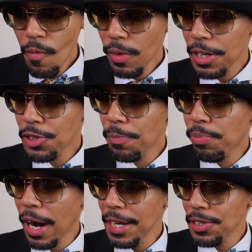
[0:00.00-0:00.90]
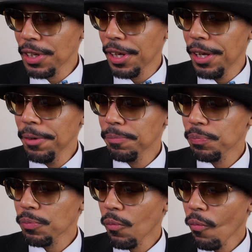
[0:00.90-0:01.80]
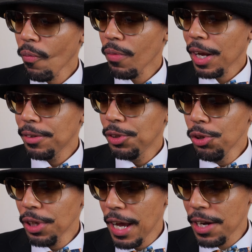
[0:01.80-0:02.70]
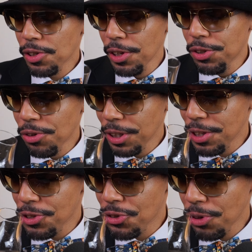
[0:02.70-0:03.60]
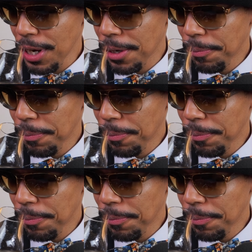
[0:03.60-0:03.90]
Surprisingly, you can actually drink this straight.